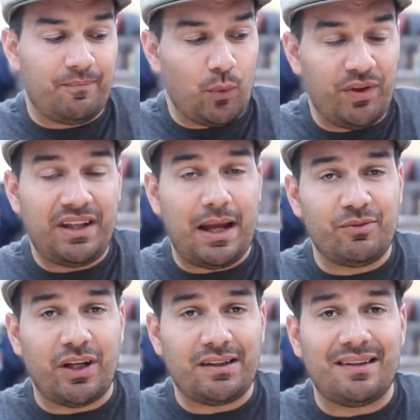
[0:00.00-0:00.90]
with games
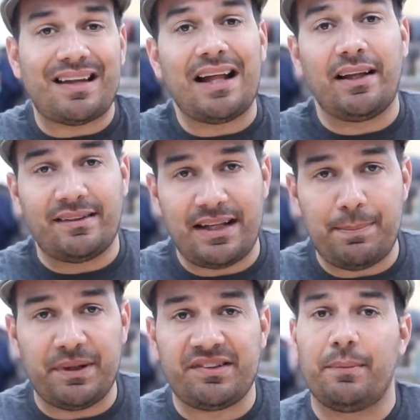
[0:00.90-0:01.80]
like this, I like to keep
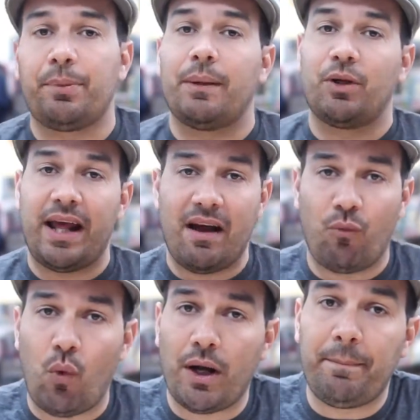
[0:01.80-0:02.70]
it simple. I'm going to have
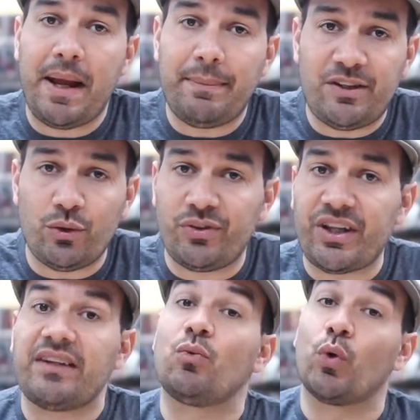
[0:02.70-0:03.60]
1, maybe 2
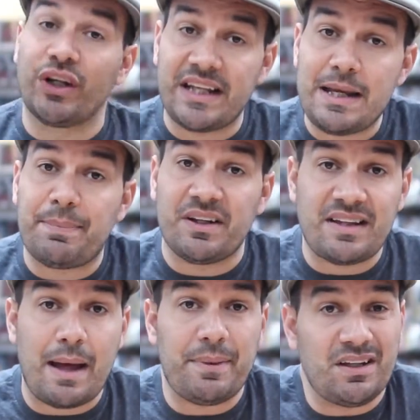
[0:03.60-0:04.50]
sets, and we're going to keep it at
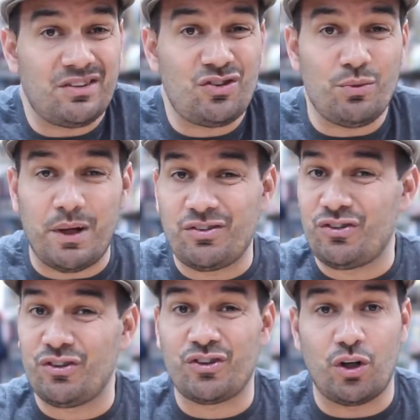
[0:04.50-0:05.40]
that because too much is
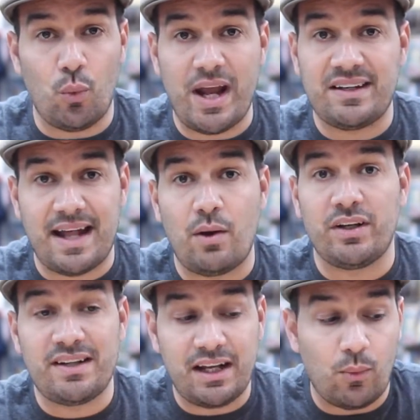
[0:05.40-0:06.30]
just going to weigh it down and
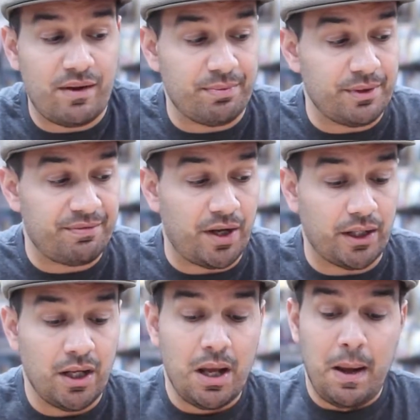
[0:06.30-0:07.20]
take away from the fun.
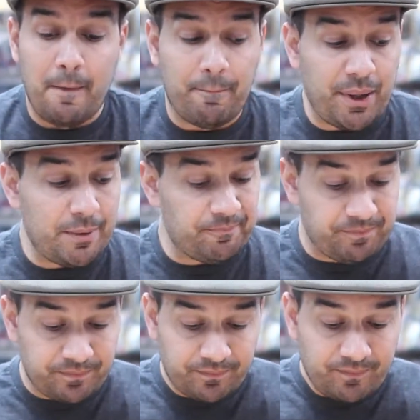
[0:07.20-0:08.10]
But
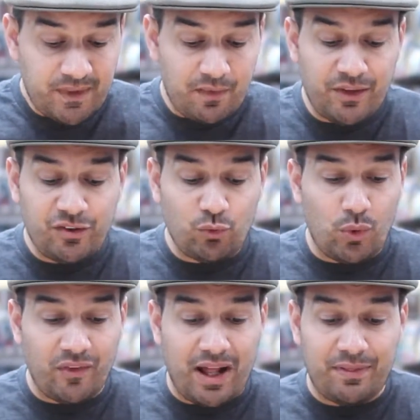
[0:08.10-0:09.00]
this is
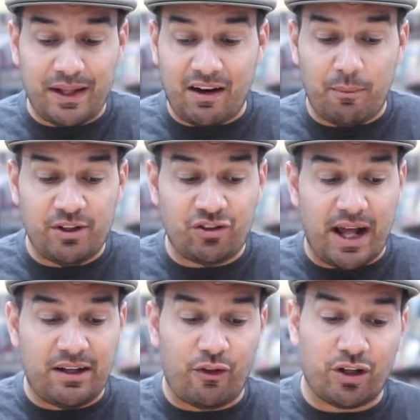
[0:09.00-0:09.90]
one that I think everybody should
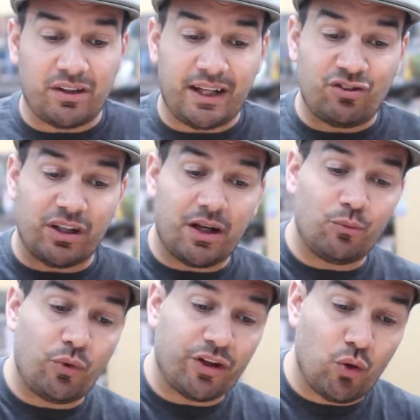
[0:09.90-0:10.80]
add to their collection. It comes
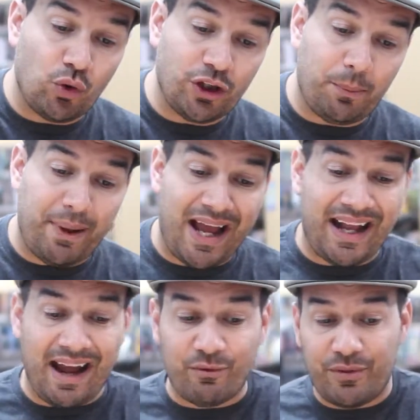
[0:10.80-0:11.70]
with a cool little bag.
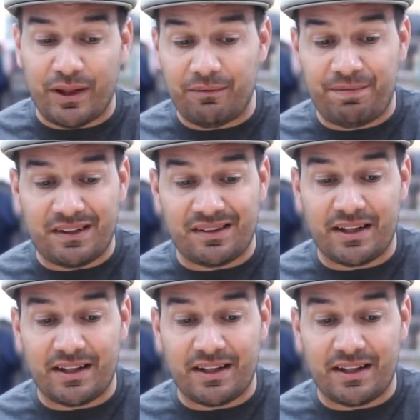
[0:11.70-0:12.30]
Everything fits in